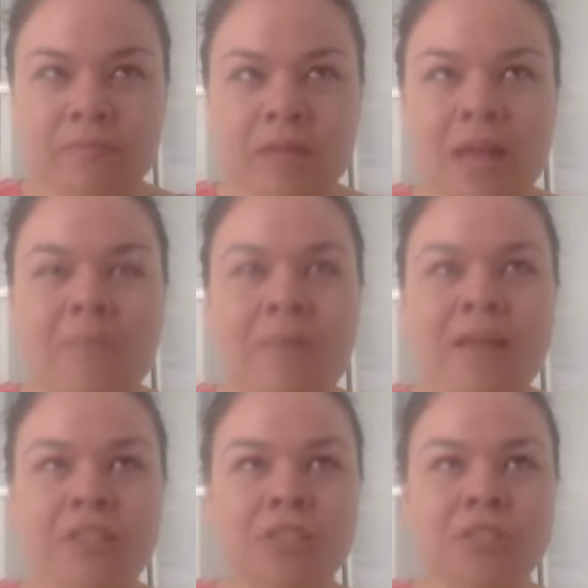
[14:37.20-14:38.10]
I might
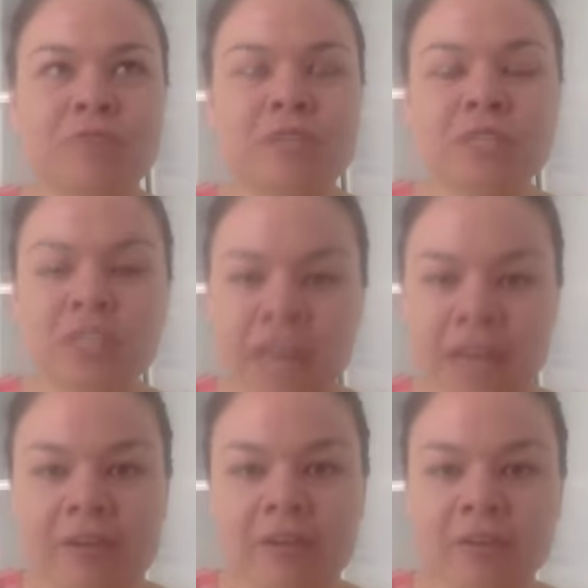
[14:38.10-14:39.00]

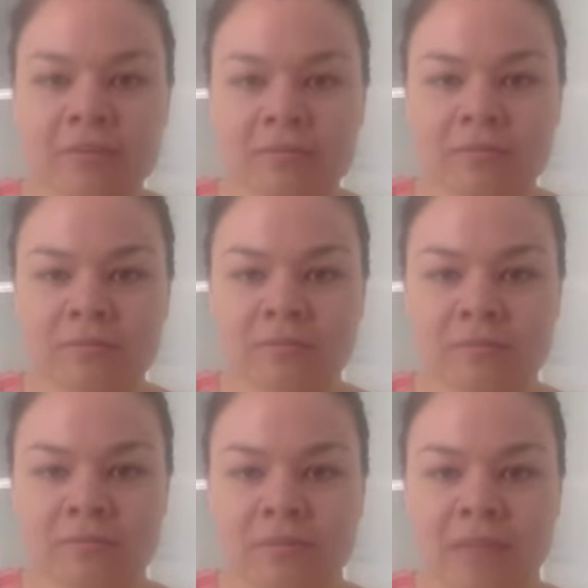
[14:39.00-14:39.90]
reshare it
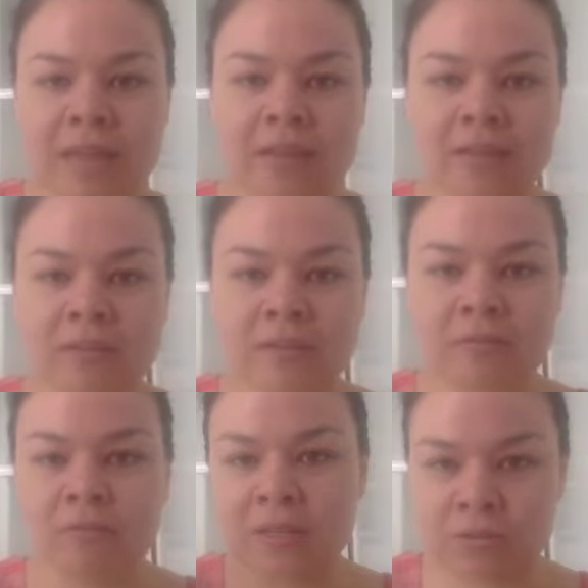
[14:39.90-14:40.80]
like
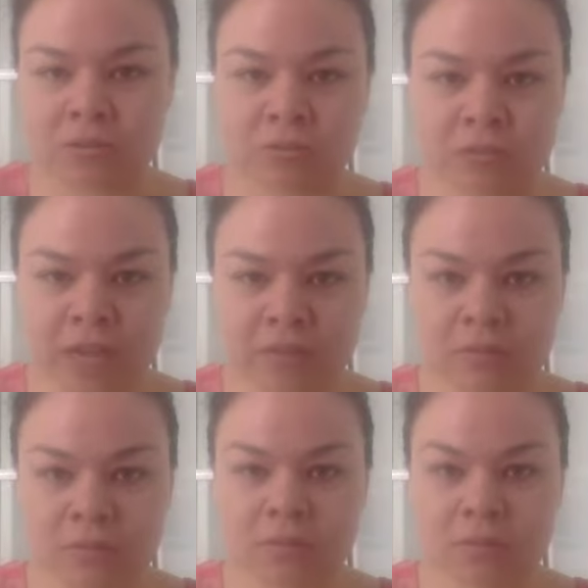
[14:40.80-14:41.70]
through my social
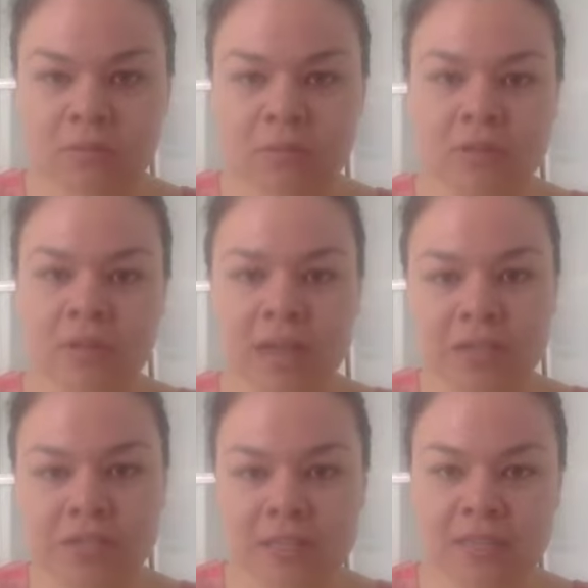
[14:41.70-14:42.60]
channels
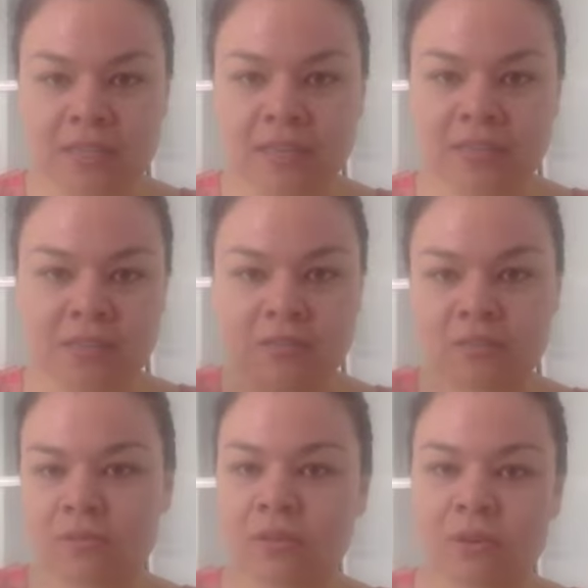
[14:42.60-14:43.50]
occasionally, like just,
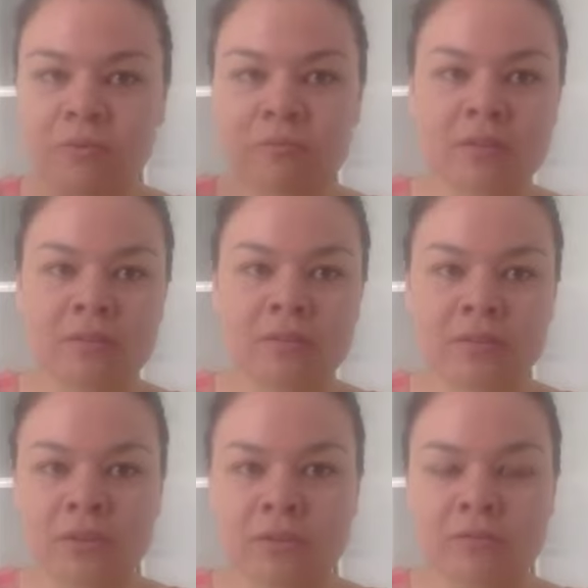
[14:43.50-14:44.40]

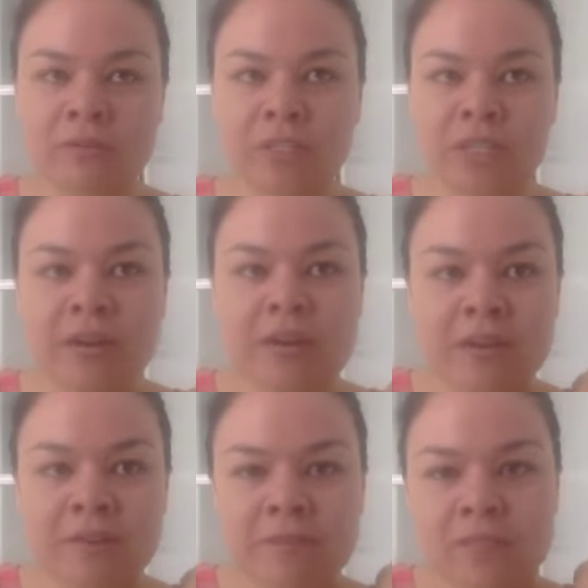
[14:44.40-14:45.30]
reshare
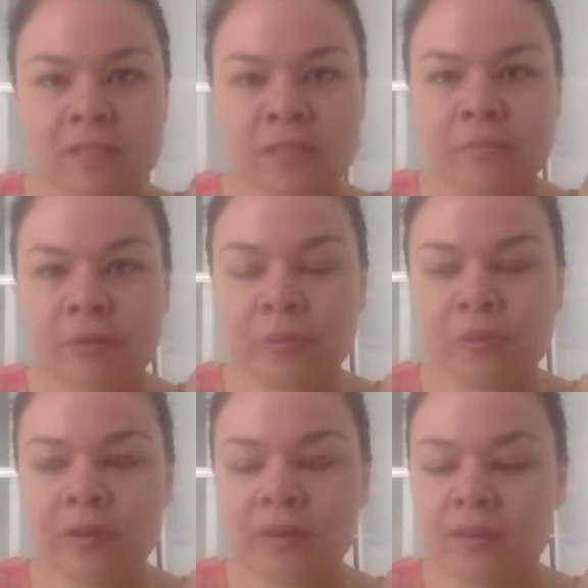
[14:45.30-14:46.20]
it if it's appropriate.